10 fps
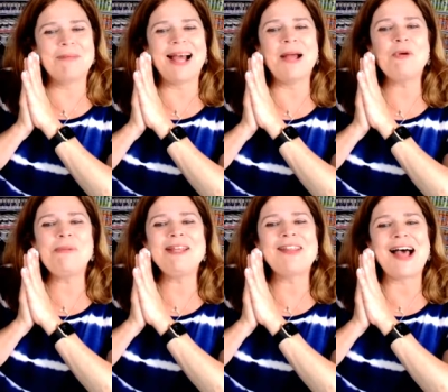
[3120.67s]
I will
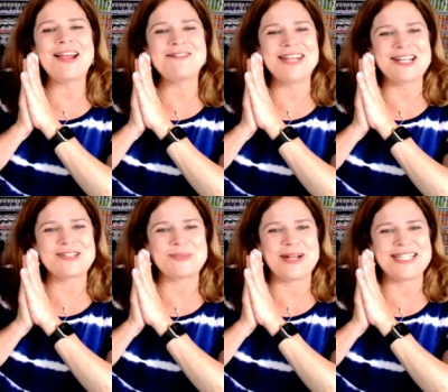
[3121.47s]
be live
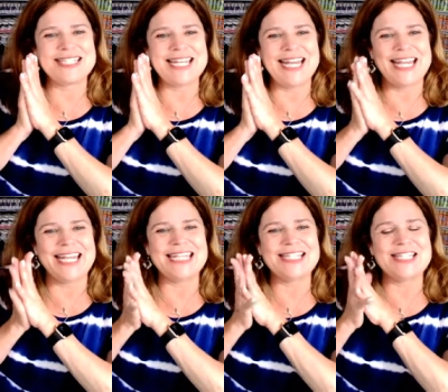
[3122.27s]
next Wednesday.
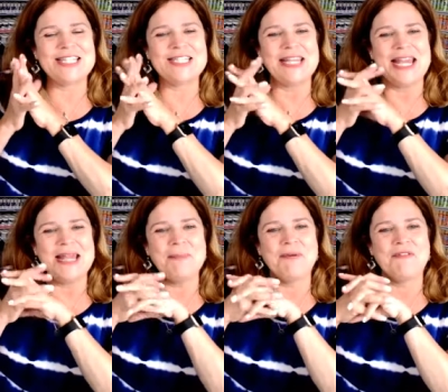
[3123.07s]
It is the
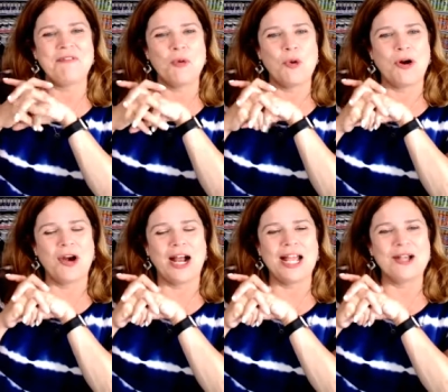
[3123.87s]
day
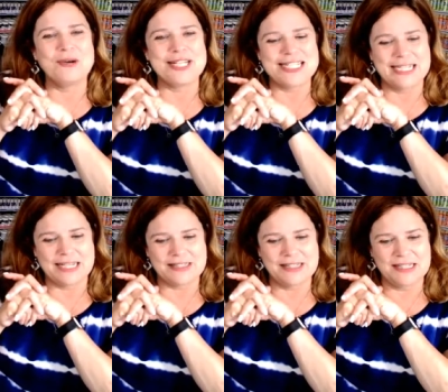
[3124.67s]
before I go to
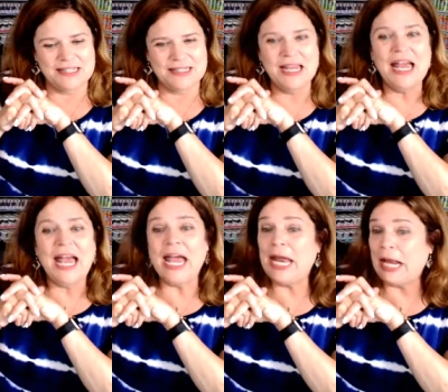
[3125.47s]
Texas.
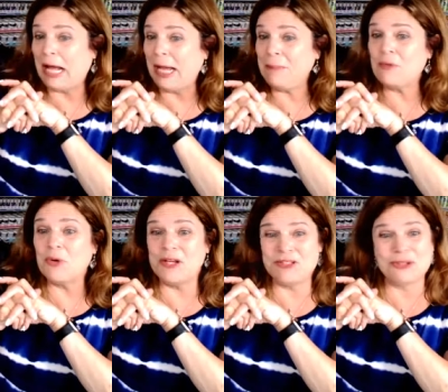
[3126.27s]
And I'm
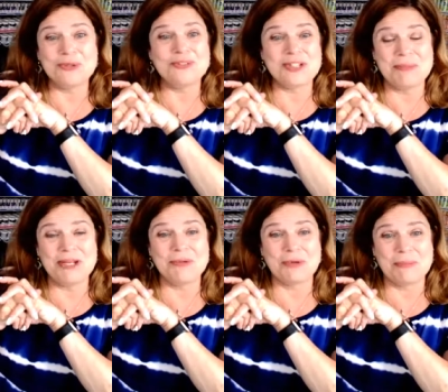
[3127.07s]
going to, if
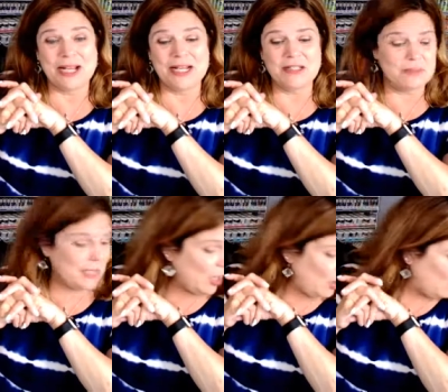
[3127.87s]
somebody reminds
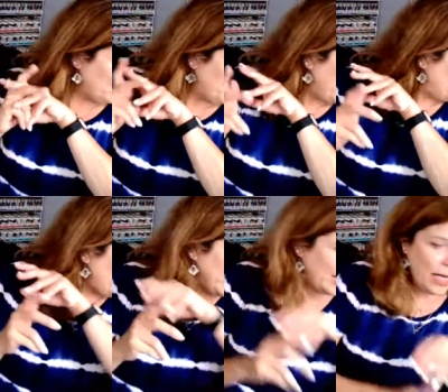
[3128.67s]
me, oh, by the
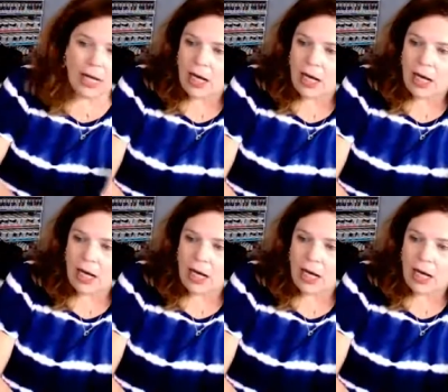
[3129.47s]
way,